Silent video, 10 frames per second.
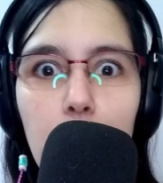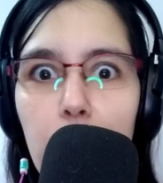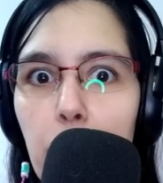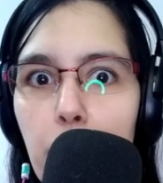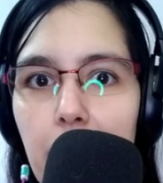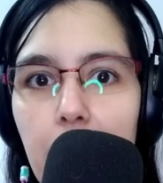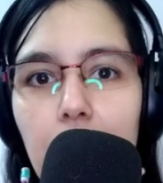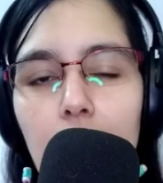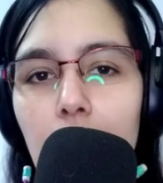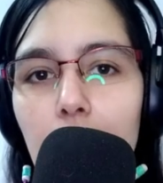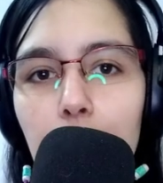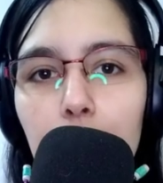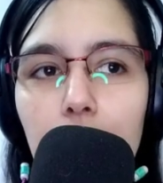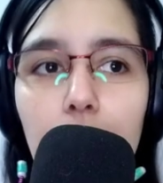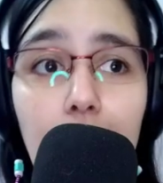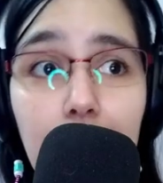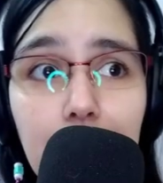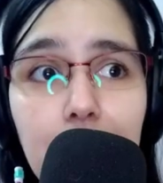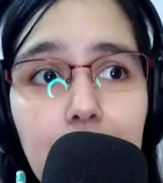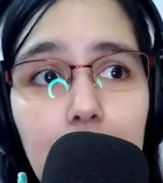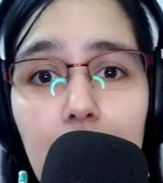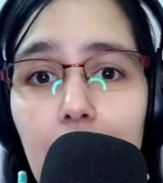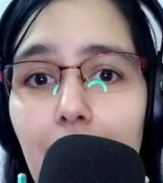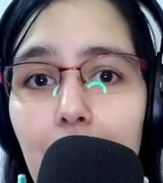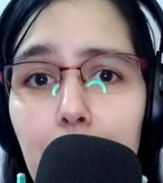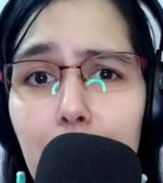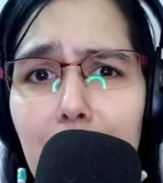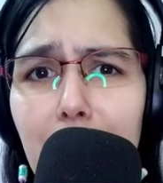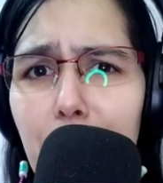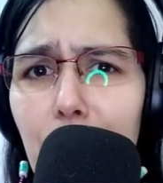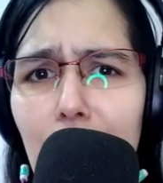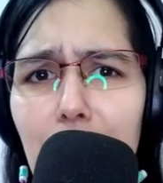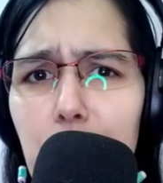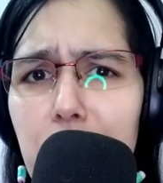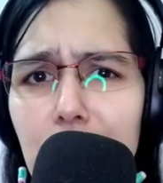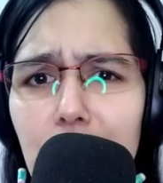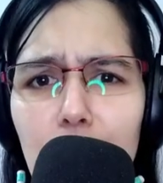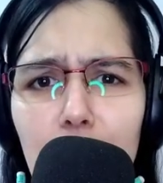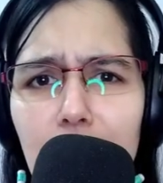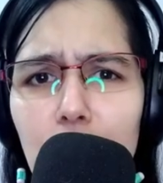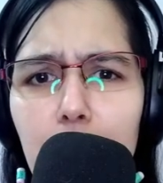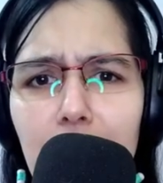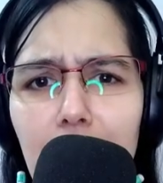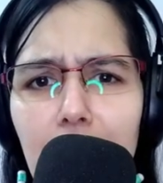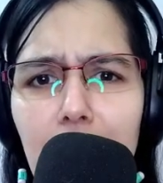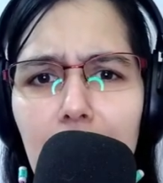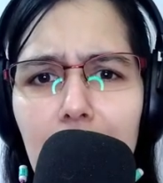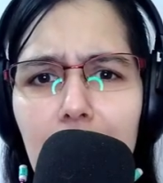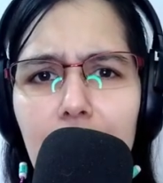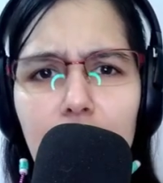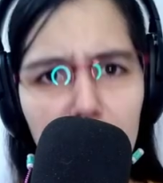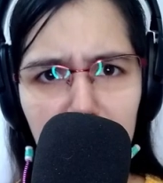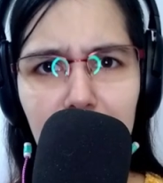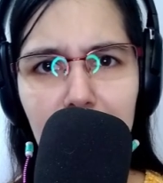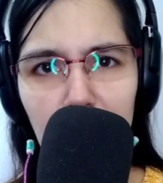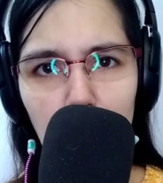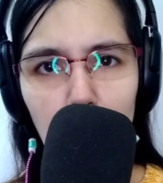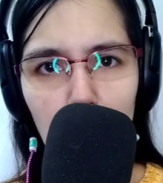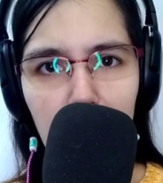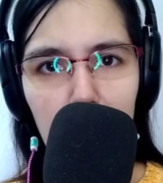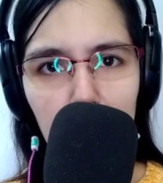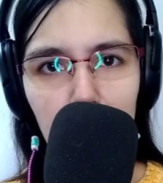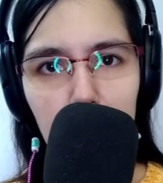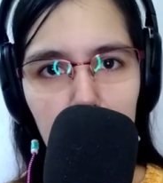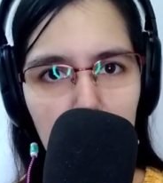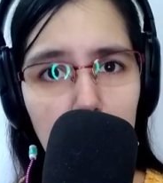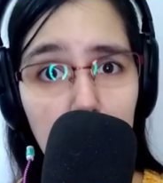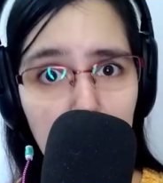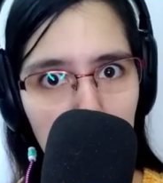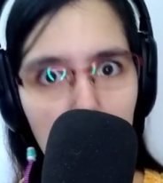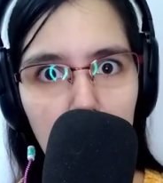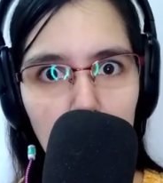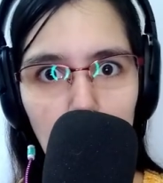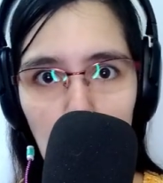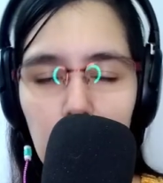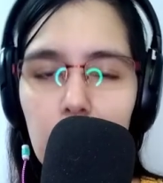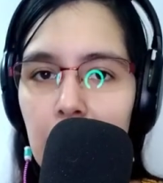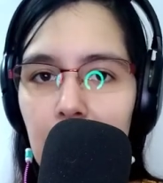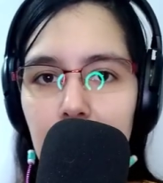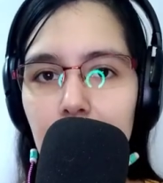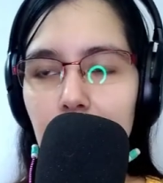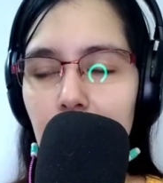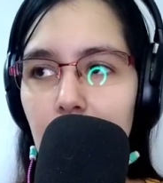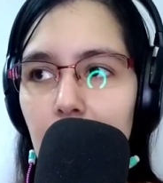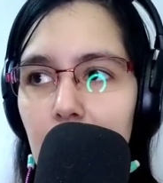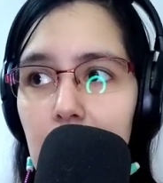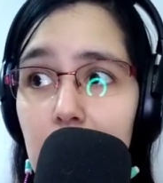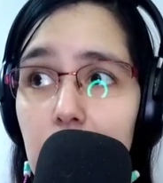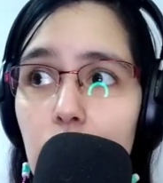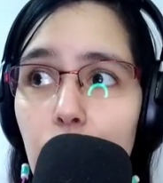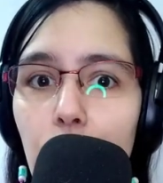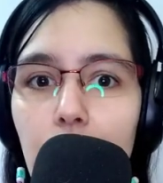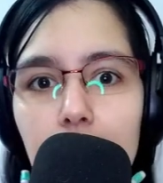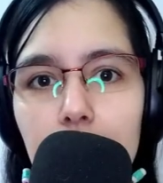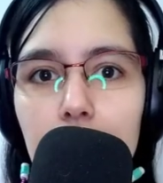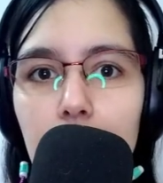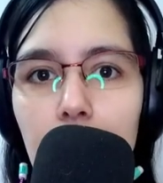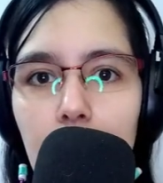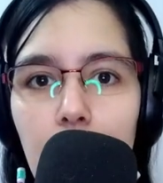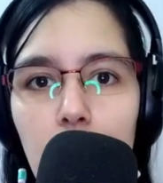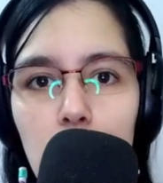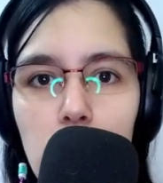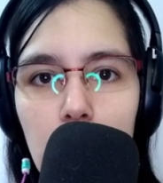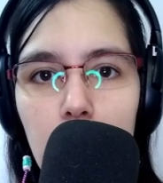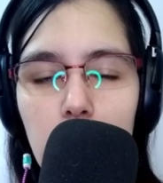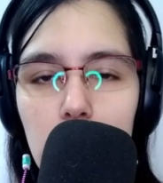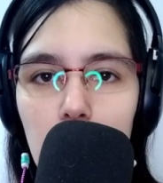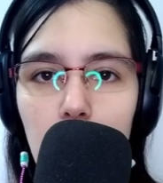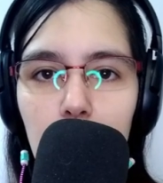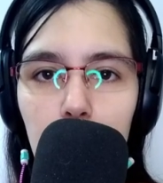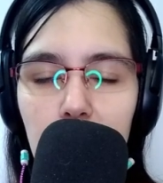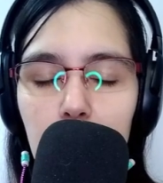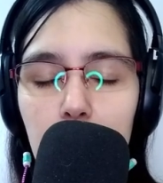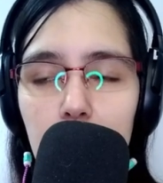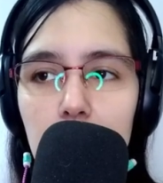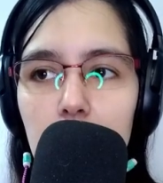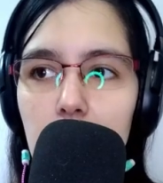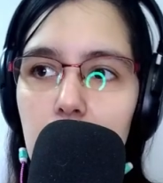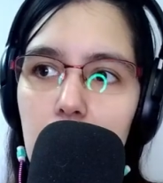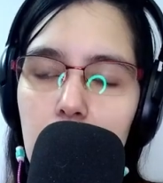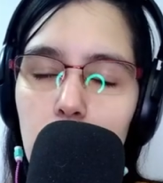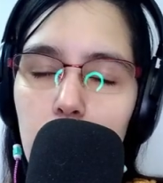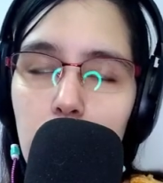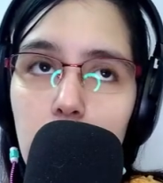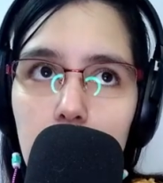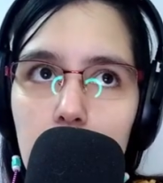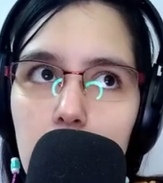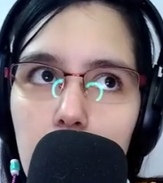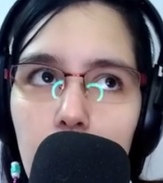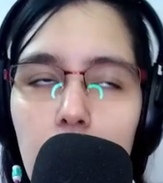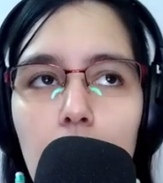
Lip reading: know how many of this random thing, which is going to be not a tutorial, because it's not a tutorial, it's a list of things I usually consider when mixing / recording stuff,